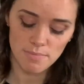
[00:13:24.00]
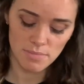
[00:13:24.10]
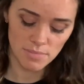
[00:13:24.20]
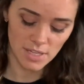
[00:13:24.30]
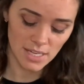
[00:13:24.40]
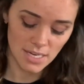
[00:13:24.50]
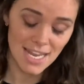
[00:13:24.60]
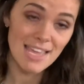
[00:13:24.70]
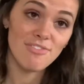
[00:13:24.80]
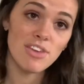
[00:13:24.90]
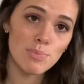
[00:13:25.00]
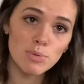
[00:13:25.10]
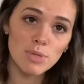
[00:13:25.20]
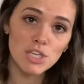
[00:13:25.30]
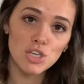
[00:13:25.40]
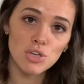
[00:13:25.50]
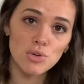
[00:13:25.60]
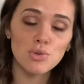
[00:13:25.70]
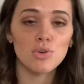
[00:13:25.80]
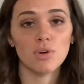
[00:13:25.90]
Like a navy would be
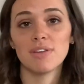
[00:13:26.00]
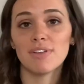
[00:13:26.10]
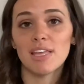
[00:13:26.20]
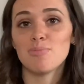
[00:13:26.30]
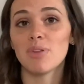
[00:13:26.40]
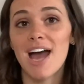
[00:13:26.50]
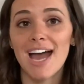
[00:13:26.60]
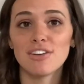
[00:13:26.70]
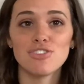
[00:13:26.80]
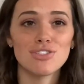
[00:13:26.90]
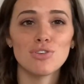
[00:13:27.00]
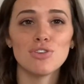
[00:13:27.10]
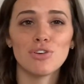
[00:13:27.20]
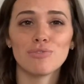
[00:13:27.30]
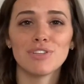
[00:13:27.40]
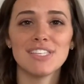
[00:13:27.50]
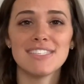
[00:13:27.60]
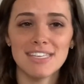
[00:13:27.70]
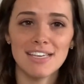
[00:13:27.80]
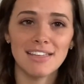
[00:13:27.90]
cute, or even like black, just so you don't really
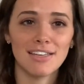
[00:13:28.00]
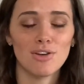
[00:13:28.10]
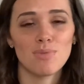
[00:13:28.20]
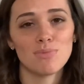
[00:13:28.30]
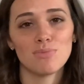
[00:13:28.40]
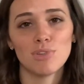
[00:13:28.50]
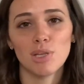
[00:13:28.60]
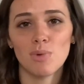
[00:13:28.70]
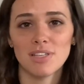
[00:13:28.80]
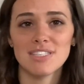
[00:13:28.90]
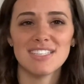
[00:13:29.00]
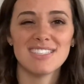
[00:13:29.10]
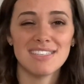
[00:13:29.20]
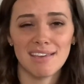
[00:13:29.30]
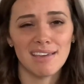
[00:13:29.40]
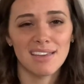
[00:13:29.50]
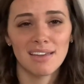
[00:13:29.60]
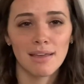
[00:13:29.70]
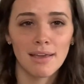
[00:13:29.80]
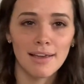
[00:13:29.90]
see it. Like no one really wants to see it.
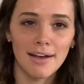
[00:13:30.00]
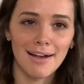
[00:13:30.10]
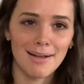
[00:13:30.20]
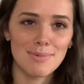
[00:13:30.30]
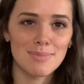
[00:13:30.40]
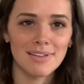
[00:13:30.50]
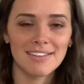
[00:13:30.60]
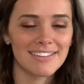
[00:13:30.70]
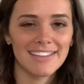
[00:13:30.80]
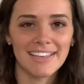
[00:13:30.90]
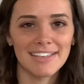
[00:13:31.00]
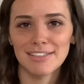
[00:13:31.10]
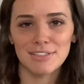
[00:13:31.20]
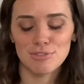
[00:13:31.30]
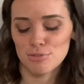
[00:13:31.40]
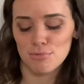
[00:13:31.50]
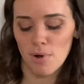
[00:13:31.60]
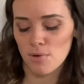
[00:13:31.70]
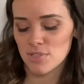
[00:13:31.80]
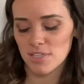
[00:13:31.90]
Like it's just
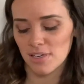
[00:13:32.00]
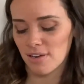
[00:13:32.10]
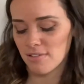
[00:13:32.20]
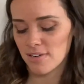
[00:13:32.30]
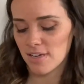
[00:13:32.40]
gross, you know?